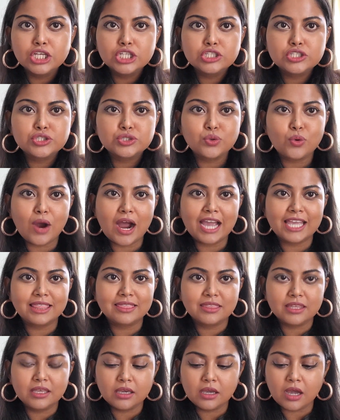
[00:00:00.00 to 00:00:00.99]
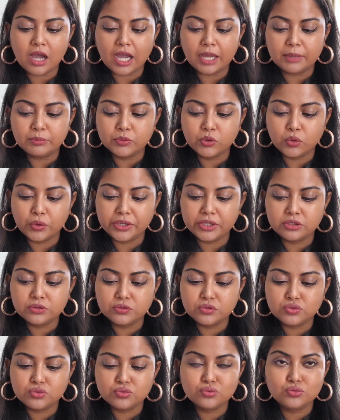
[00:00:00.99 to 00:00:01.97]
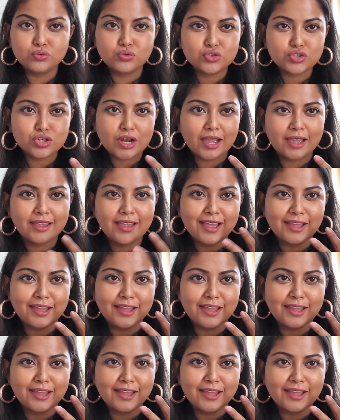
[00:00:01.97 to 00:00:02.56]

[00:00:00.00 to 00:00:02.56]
So I think I'm going to try